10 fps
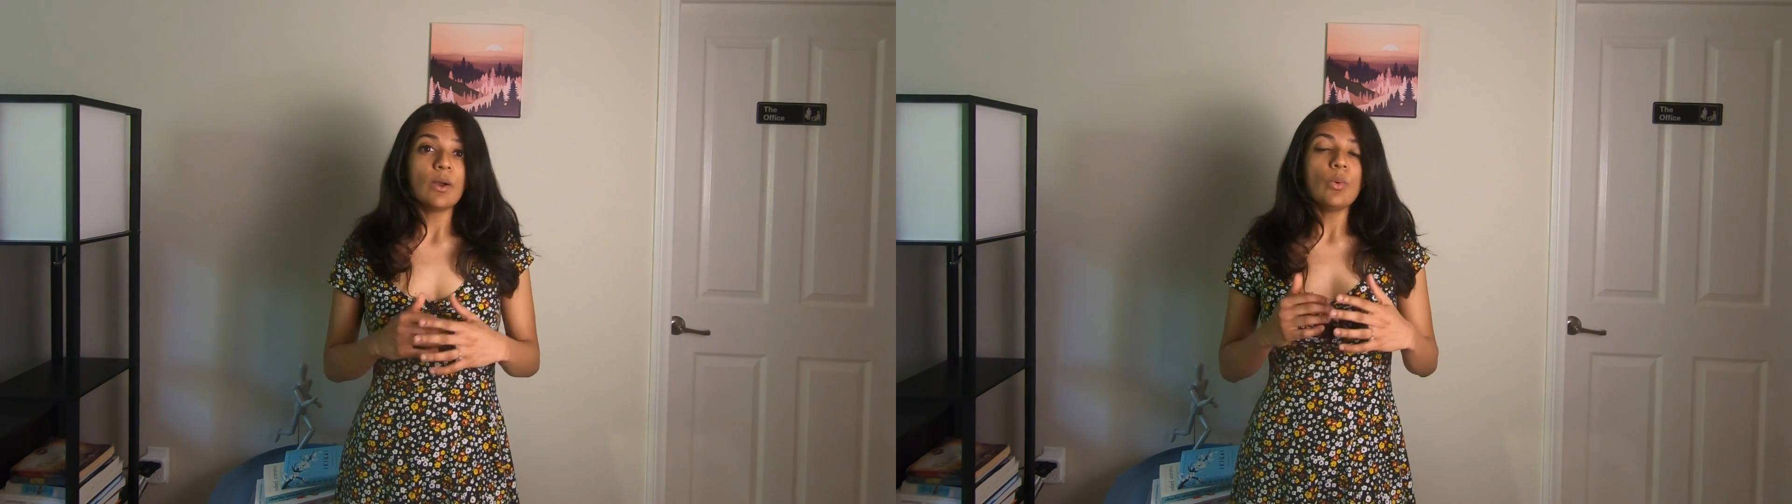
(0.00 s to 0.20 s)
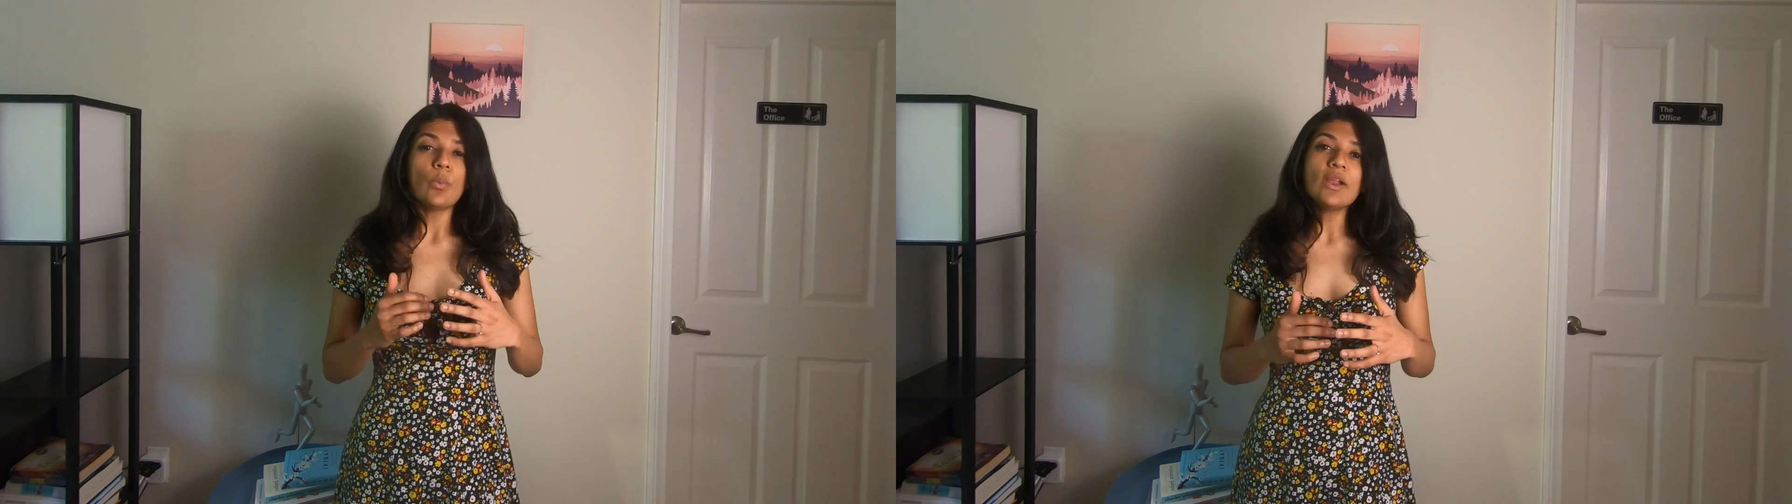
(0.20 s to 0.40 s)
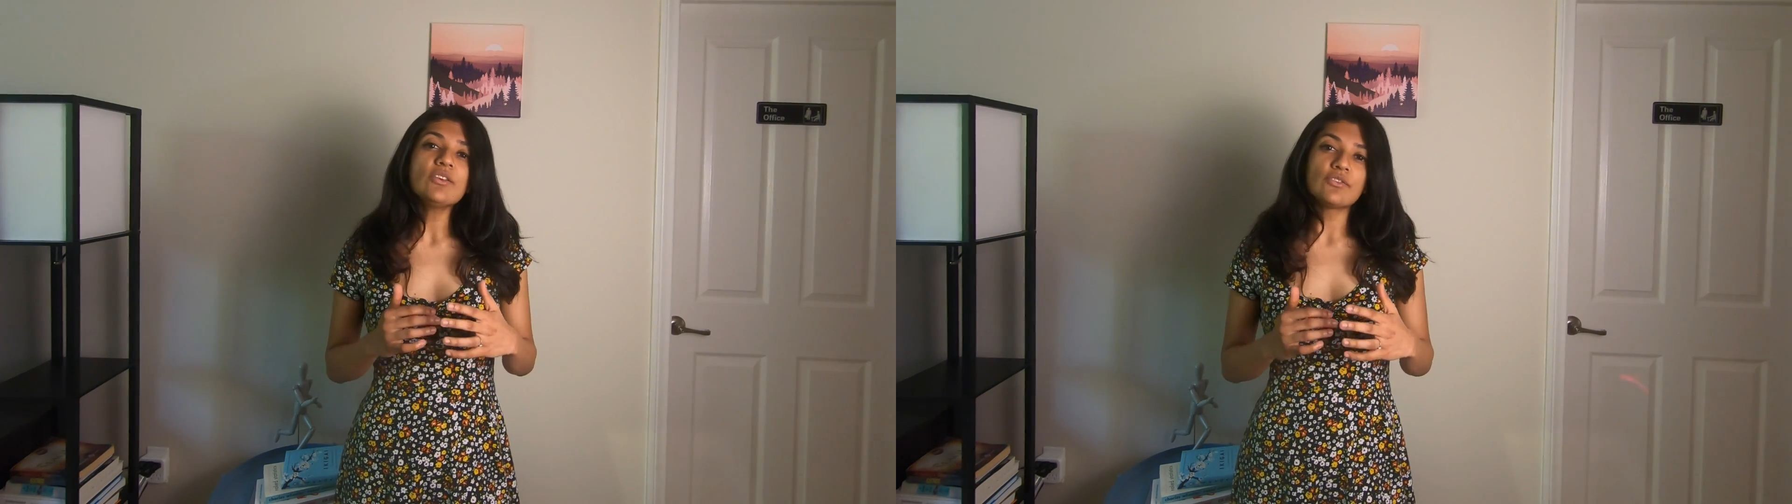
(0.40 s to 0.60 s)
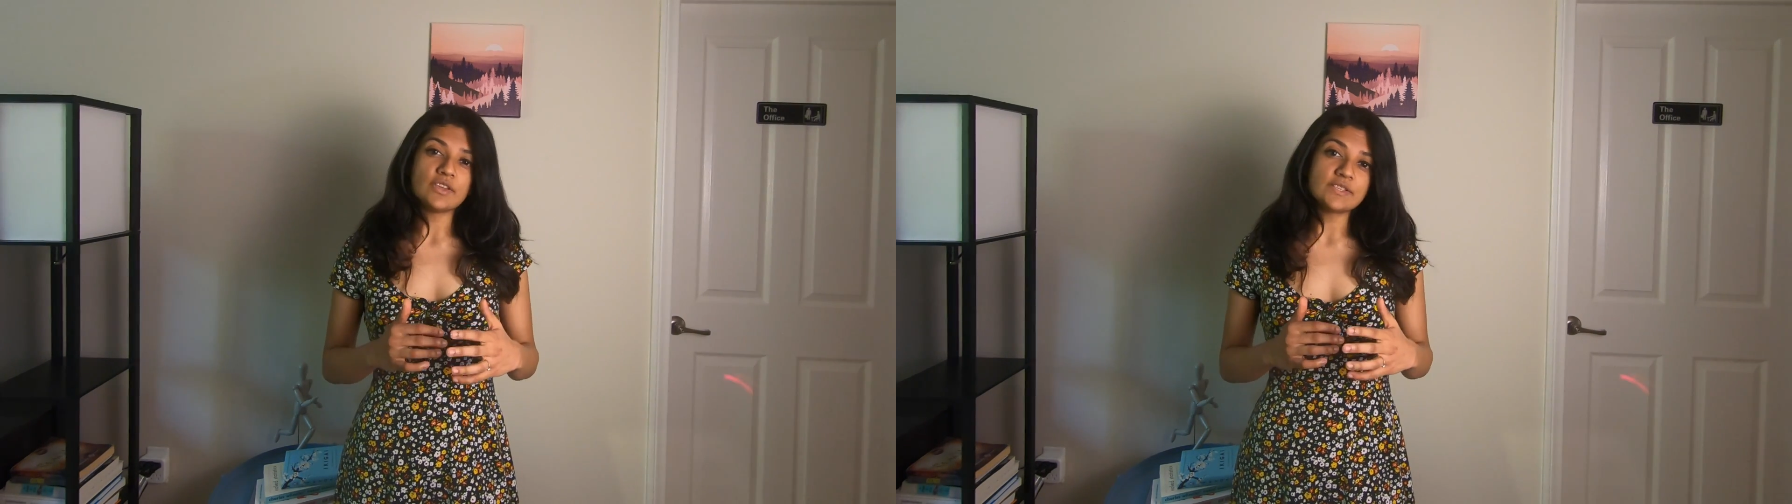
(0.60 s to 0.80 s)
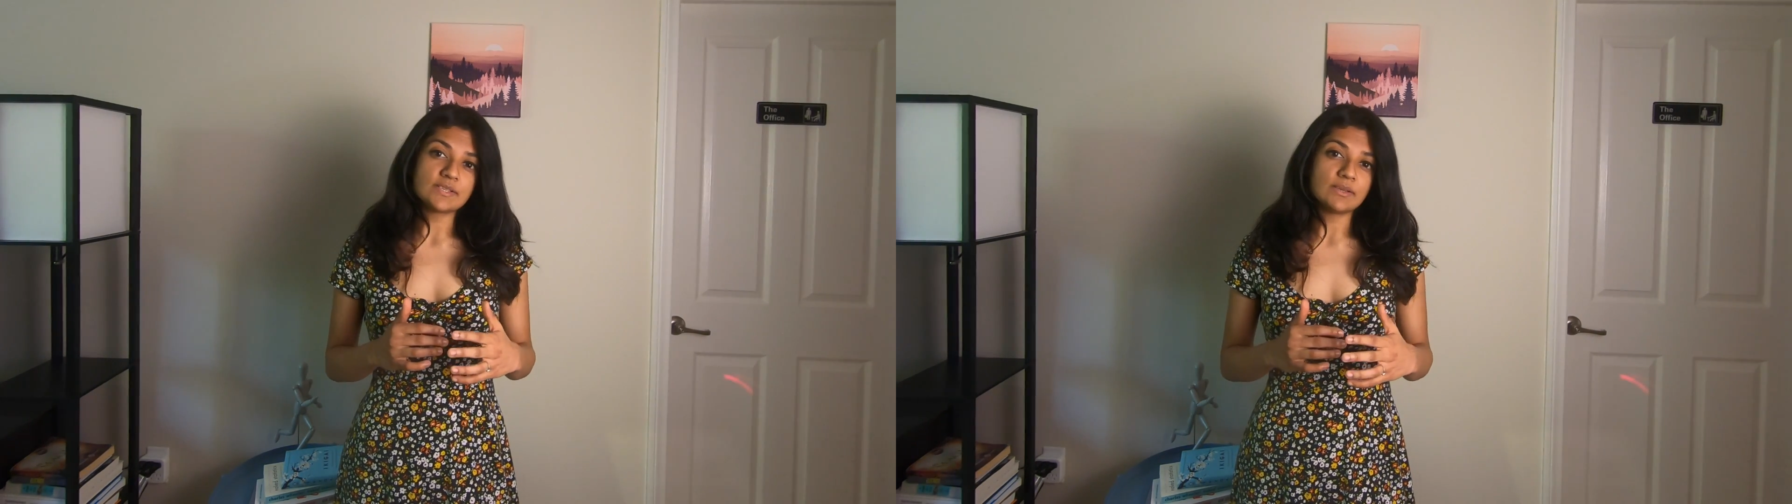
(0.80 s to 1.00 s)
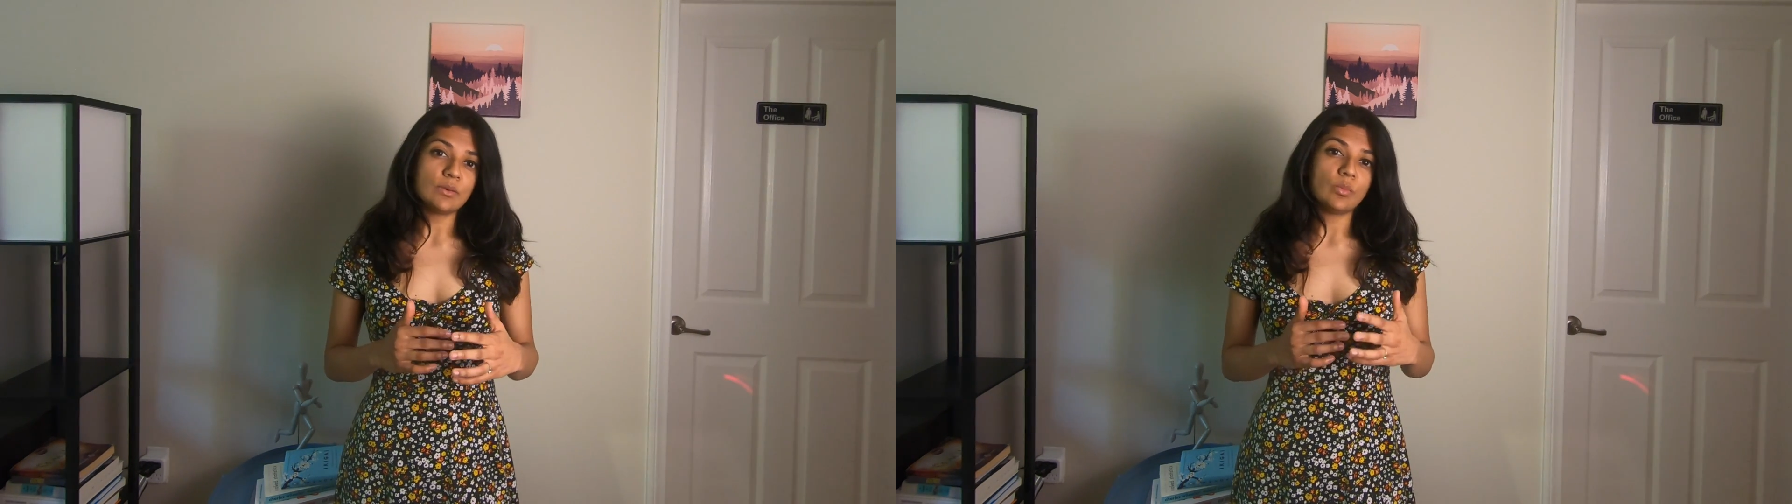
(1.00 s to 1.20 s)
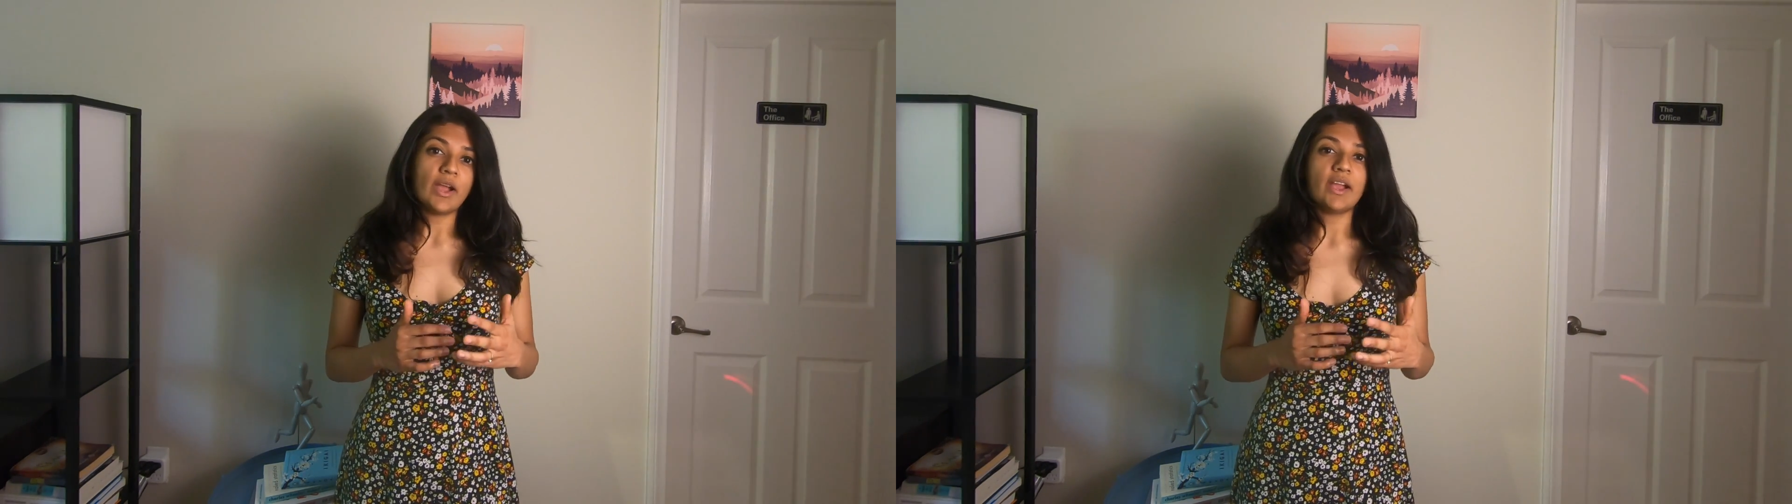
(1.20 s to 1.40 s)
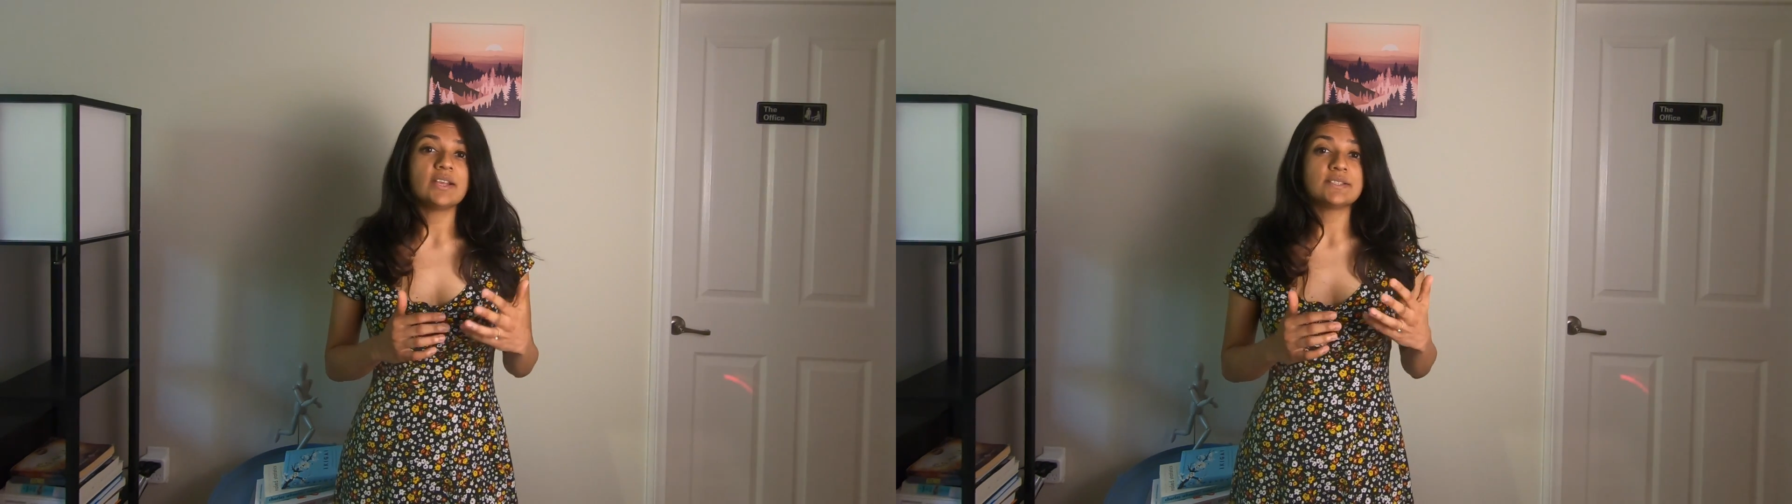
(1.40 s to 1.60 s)
One reason why
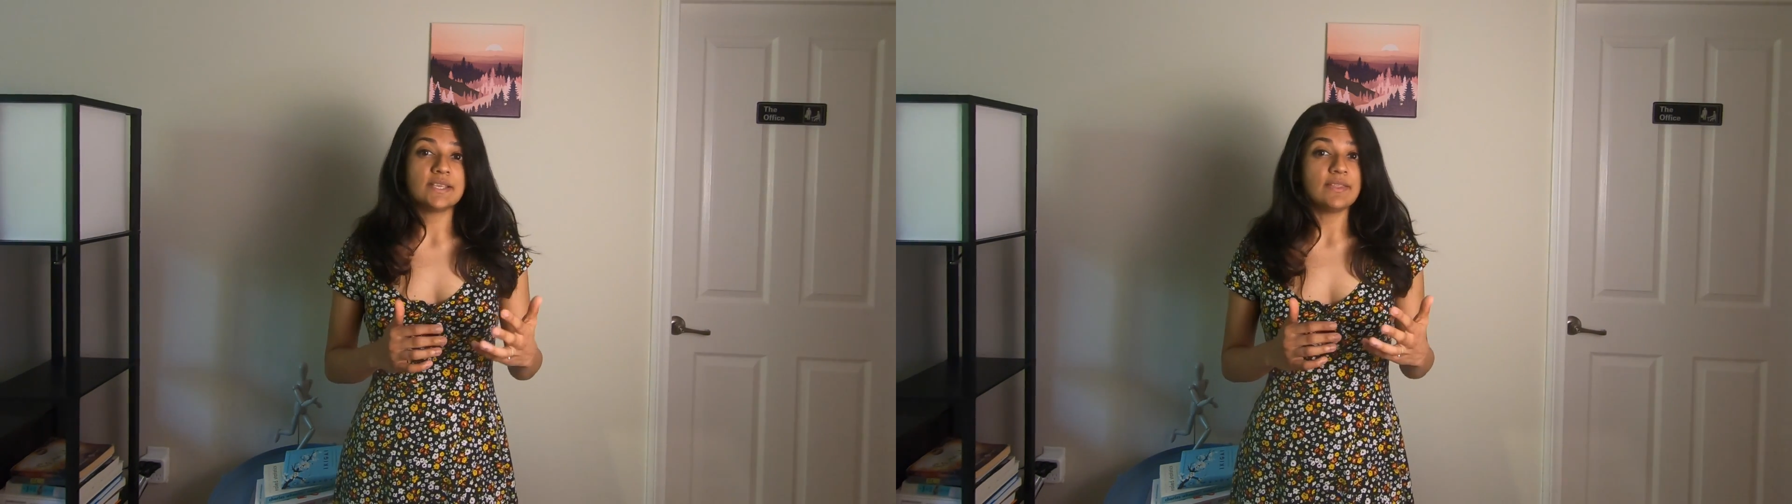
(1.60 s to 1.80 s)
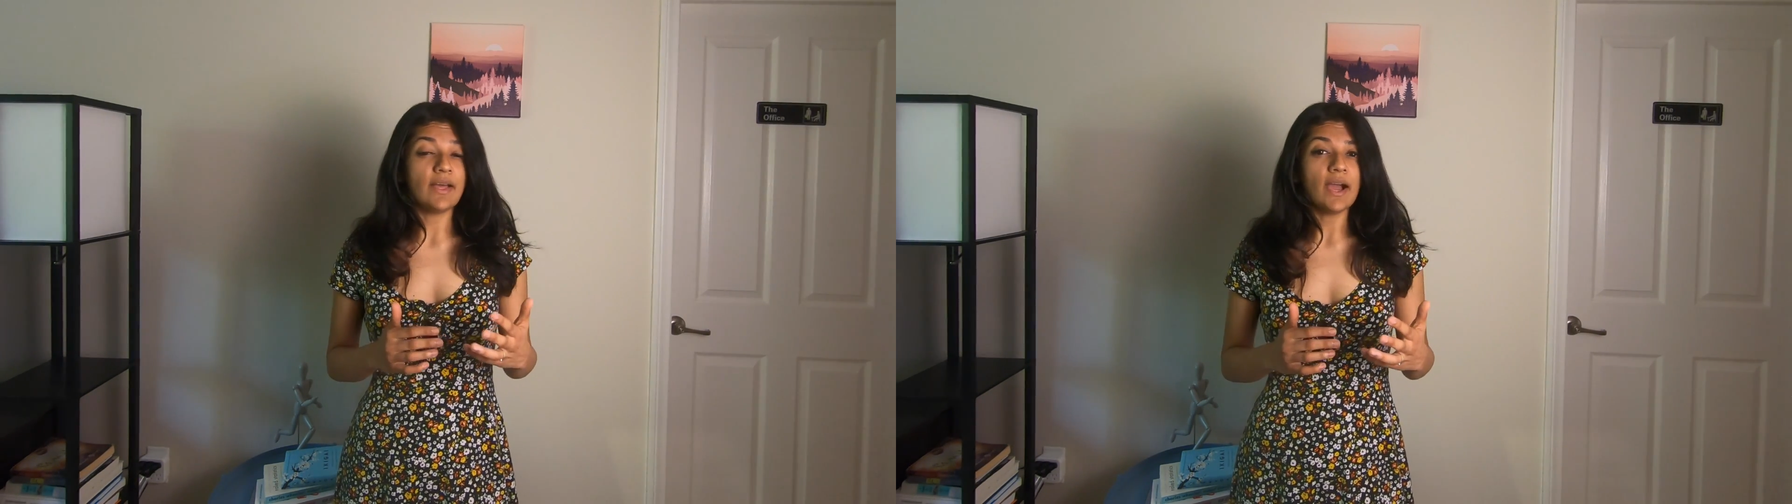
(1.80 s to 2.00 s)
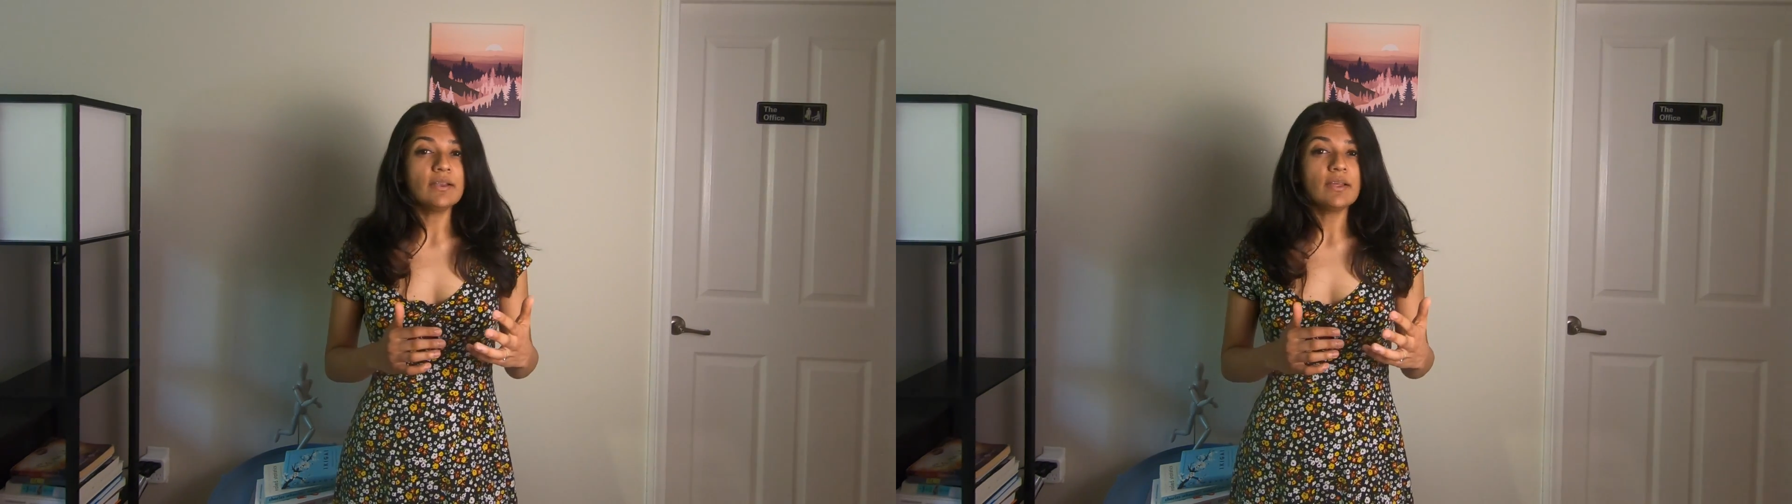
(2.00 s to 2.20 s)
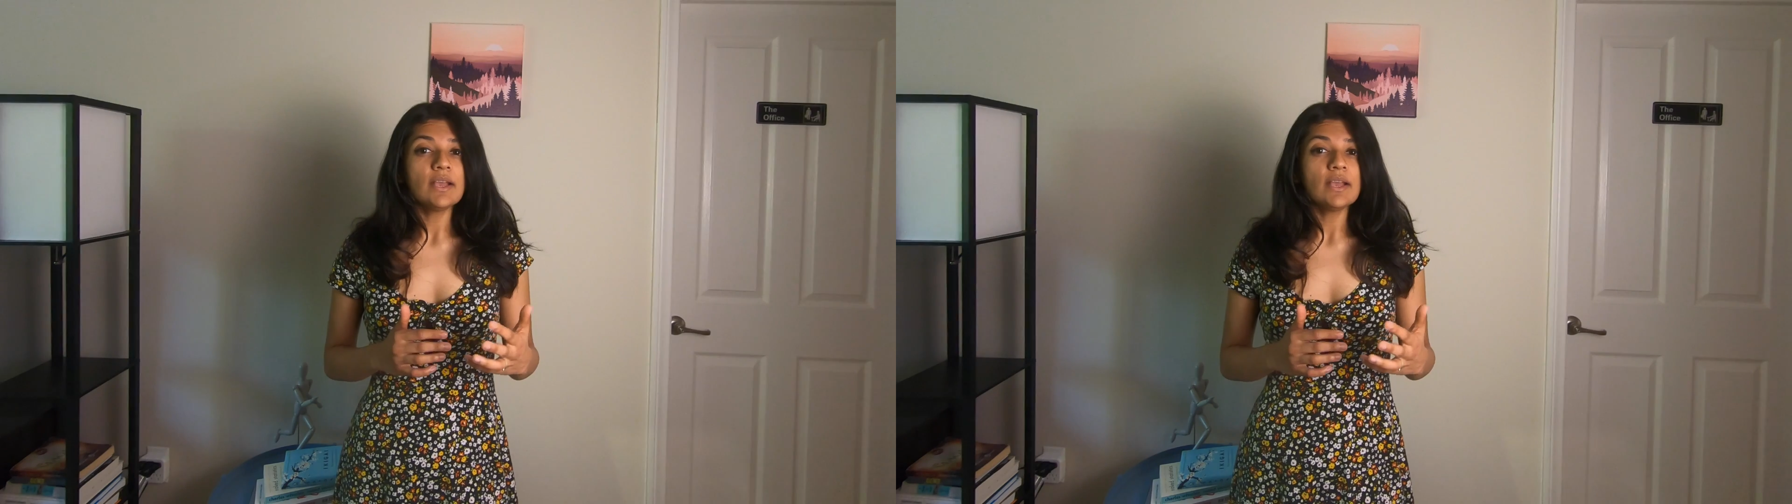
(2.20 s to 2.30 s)
I say that